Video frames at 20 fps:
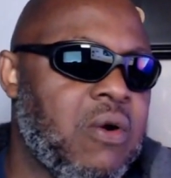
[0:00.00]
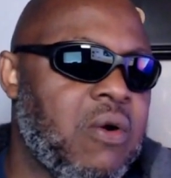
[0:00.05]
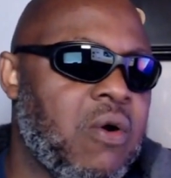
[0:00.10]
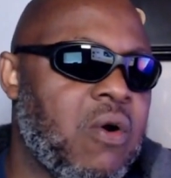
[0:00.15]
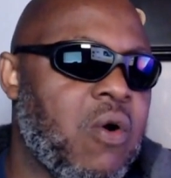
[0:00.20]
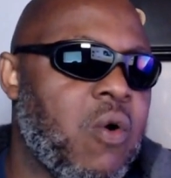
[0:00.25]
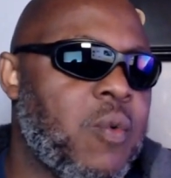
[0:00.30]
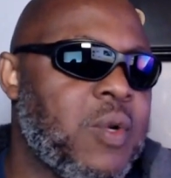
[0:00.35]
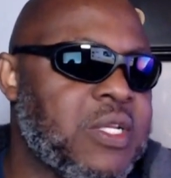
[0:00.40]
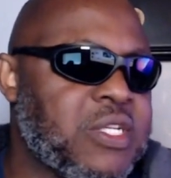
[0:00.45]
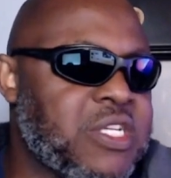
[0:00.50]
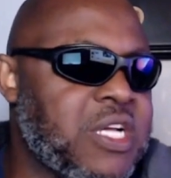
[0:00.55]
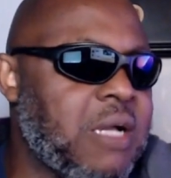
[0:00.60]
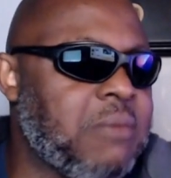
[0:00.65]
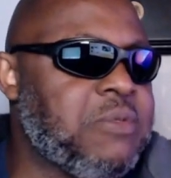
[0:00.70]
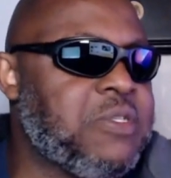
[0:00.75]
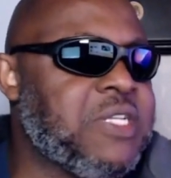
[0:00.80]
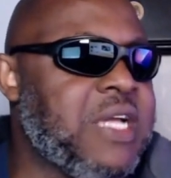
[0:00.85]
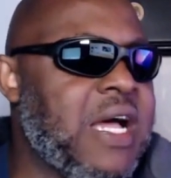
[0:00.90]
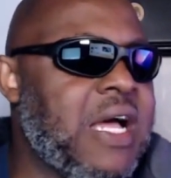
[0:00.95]
Or when it
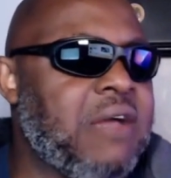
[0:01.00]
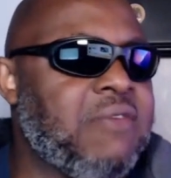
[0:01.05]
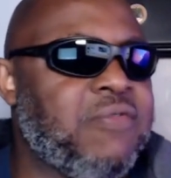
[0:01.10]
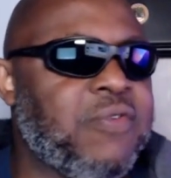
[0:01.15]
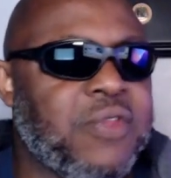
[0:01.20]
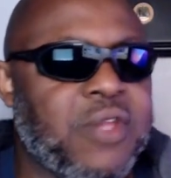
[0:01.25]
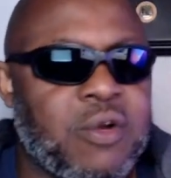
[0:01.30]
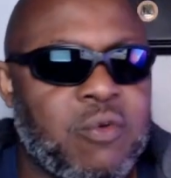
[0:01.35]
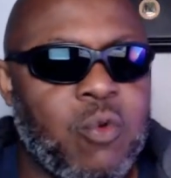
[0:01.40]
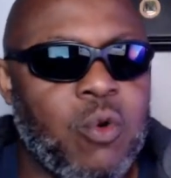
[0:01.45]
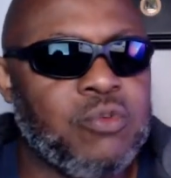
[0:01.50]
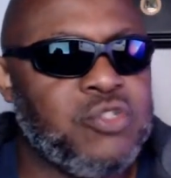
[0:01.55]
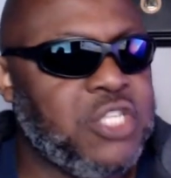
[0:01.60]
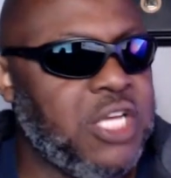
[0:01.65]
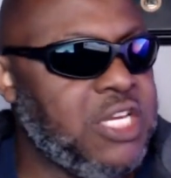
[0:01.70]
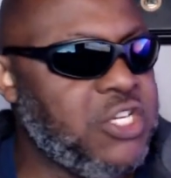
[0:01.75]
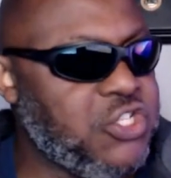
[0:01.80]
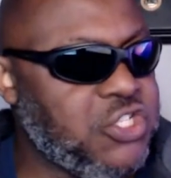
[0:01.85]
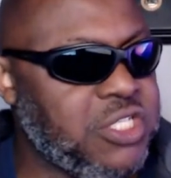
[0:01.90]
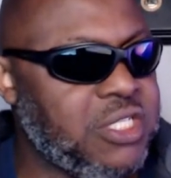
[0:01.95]
comes time for their
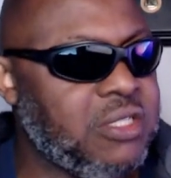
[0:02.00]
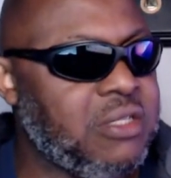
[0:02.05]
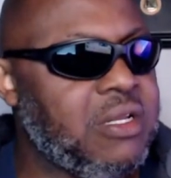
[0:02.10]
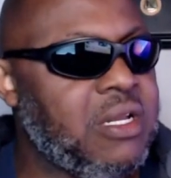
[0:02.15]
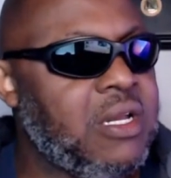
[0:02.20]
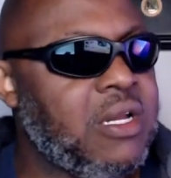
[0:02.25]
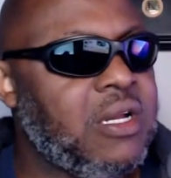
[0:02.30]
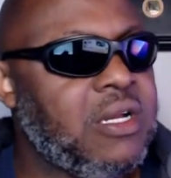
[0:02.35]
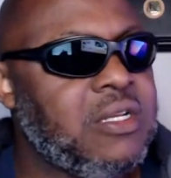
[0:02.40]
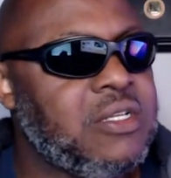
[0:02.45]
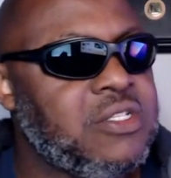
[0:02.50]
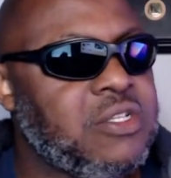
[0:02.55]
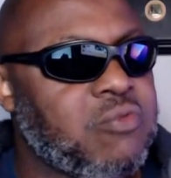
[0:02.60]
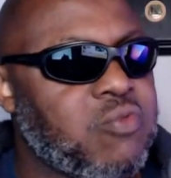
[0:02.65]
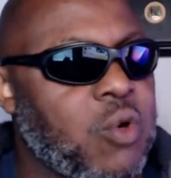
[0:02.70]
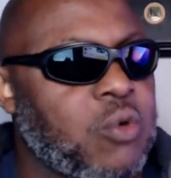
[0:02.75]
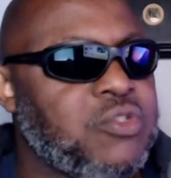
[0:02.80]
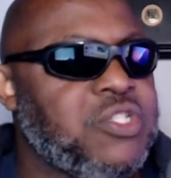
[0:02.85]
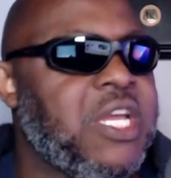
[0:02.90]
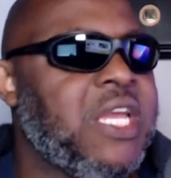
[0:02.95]
rotation to
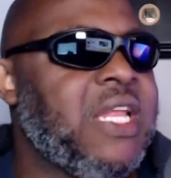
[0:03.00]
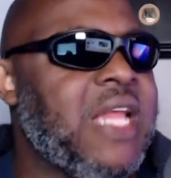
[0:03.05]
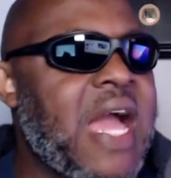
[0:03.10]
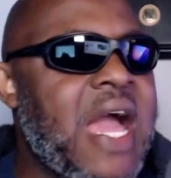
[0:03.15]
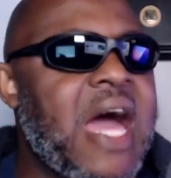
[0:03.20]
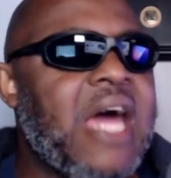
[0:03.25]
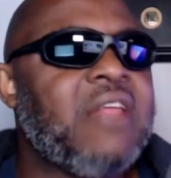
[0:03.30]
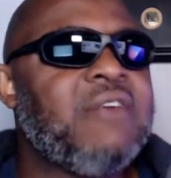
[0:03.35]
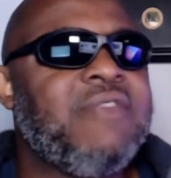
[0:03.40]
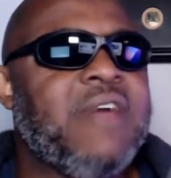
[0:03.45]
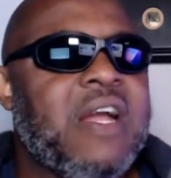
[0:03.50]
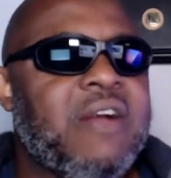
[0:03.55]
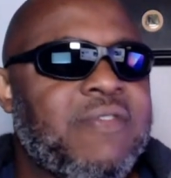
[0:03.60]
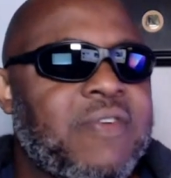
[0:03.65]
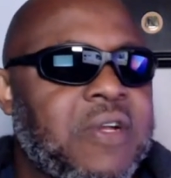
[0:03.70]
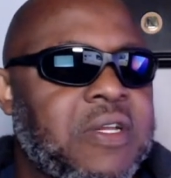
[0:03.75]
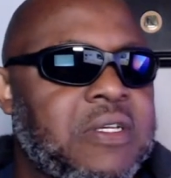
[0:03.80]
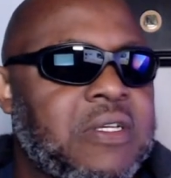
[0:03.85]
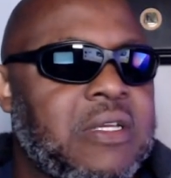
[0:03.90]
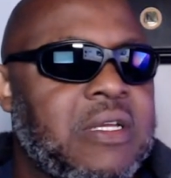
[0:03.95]
rotate out of
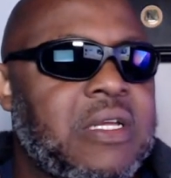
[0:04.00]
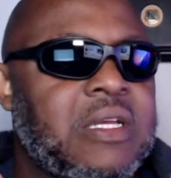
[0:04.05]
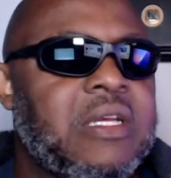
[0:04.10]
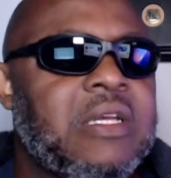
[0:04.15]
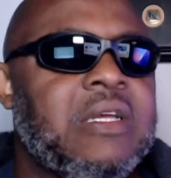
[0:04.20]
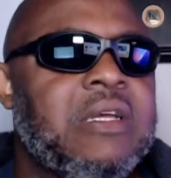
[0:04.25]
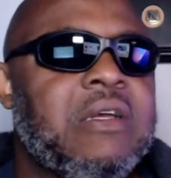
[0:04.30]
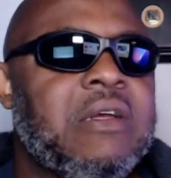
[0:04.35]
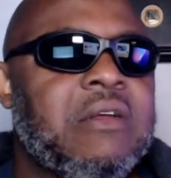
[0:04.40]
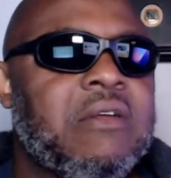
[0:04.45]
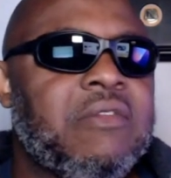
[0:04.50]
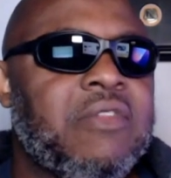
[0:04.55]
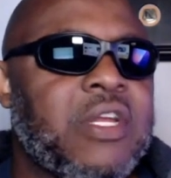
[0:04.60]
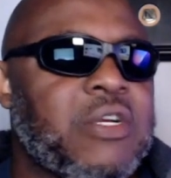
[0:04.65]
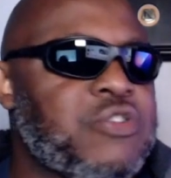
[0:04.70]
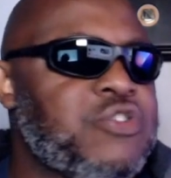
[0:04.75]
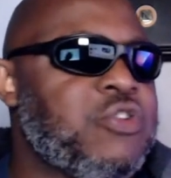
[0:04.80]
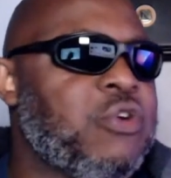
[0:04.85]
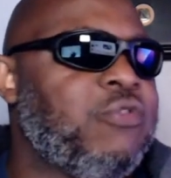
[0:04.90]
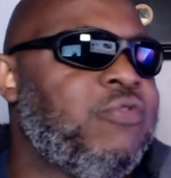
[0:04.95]
Africa,
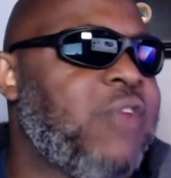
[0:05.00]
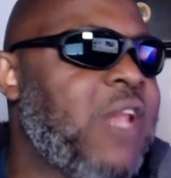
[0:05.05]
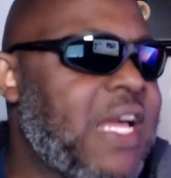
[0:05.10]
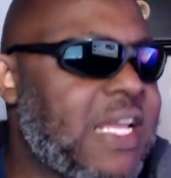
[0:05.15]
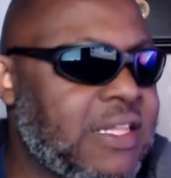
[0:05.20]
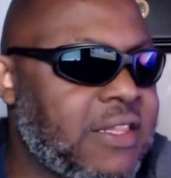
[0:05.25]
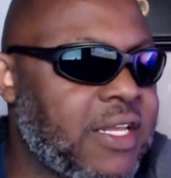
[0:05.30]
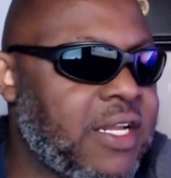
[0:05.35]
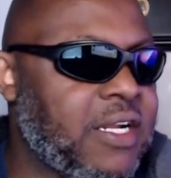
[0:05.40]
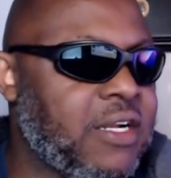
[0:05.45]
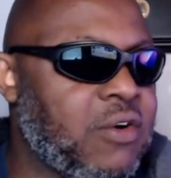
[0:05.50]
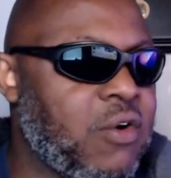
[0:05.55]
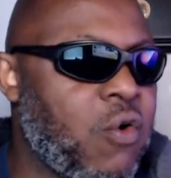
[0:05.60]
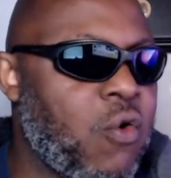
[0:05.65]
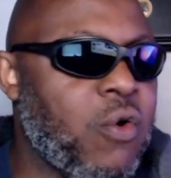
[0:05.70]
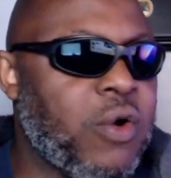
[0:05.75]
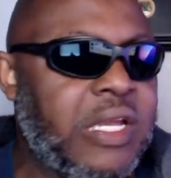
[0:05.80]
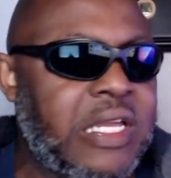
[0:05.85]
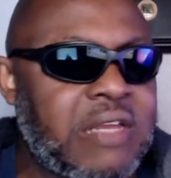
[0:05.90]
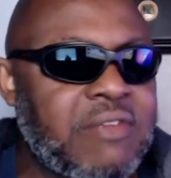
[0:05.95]
there's no flight there,
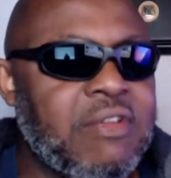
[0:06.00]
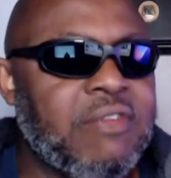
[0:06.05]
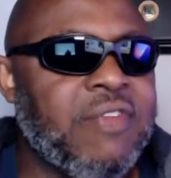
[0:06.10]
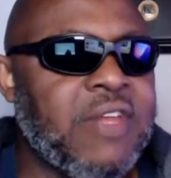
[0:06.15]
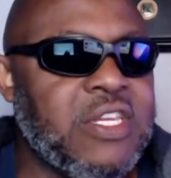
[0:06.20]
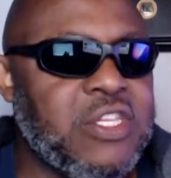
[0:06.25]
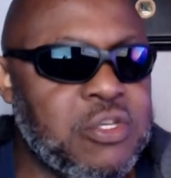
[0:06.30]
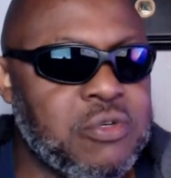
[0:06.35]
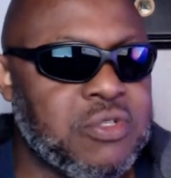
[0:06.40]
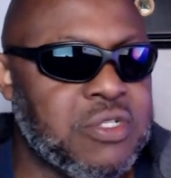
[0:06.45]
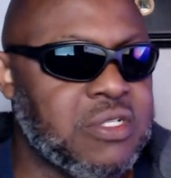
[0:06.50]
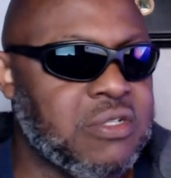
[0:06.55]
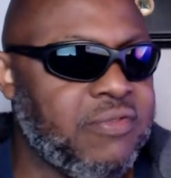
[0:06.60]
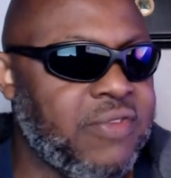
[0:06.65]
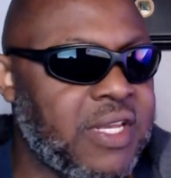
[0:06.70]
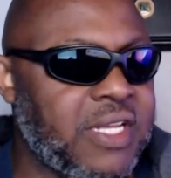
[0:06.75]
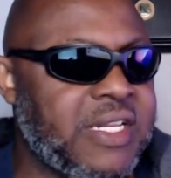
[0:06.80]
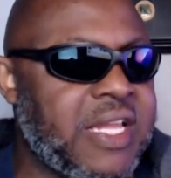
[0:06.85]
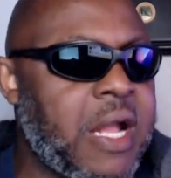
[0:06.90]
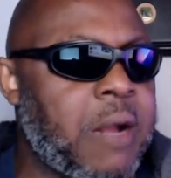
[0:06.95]
or even if they use a
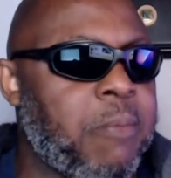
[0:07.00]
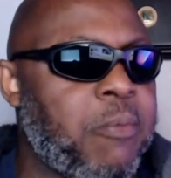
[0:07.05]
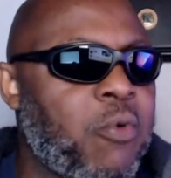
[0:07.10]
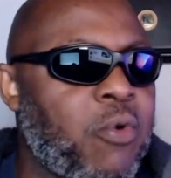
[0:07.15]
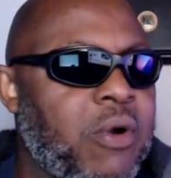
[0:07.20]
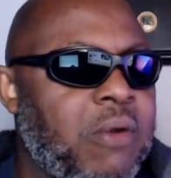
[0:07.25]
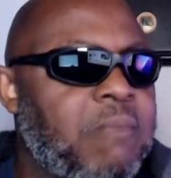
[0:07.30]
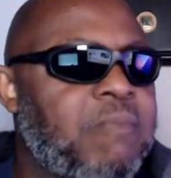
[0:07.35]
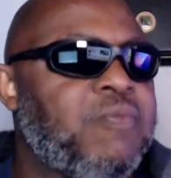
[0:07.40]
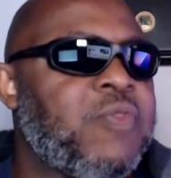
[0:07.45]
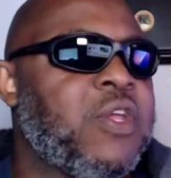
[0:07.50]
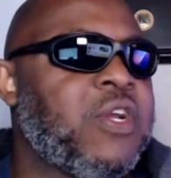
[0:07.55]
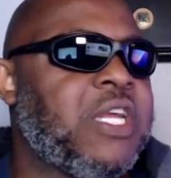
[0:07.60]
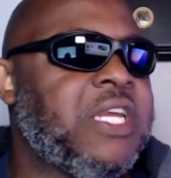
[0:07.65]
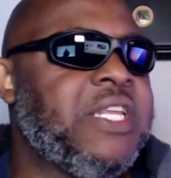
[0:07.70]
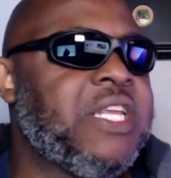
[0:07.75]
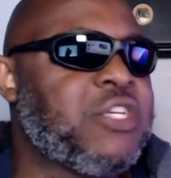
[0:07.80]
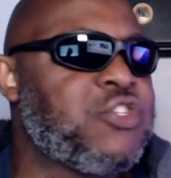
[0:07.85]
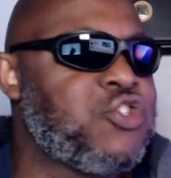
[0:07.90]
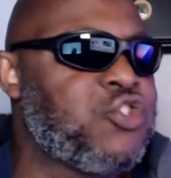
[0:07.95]
civilian airport, they're
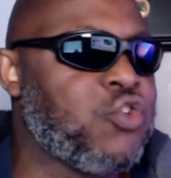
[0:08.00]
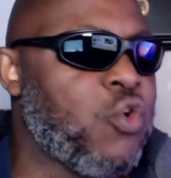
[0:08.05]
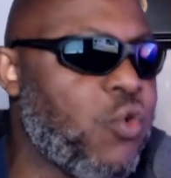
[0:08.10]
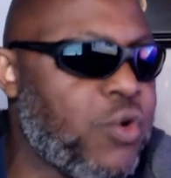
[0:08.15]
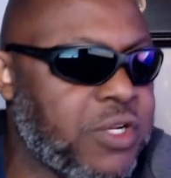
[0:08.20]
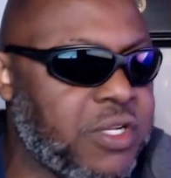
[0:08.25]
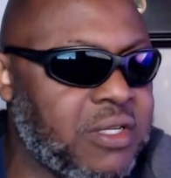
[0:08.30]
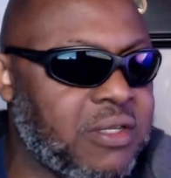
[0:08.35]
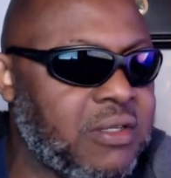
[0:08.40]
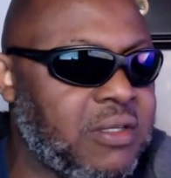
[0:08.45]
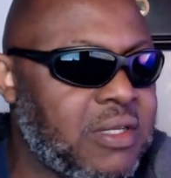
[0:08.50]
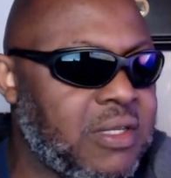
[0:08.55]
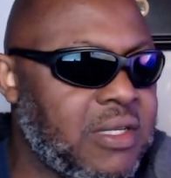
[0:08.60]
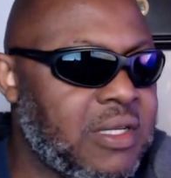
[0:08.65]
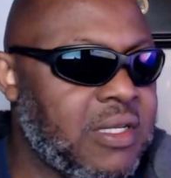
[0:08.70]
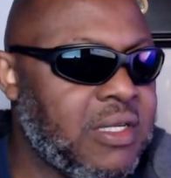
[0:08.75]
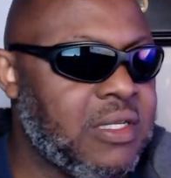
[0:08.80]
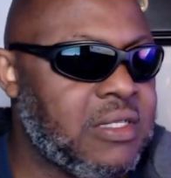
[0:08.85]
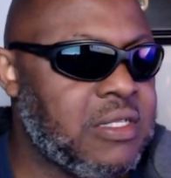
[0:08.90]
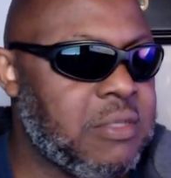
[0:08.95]
getting extorted
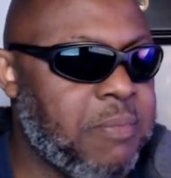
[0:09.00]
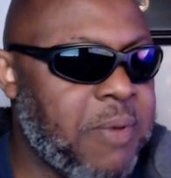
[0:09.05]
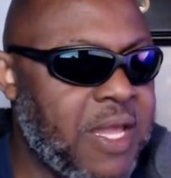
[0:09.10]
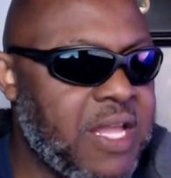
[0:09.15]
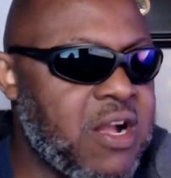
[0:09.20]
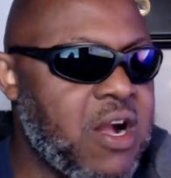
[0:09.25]
to pay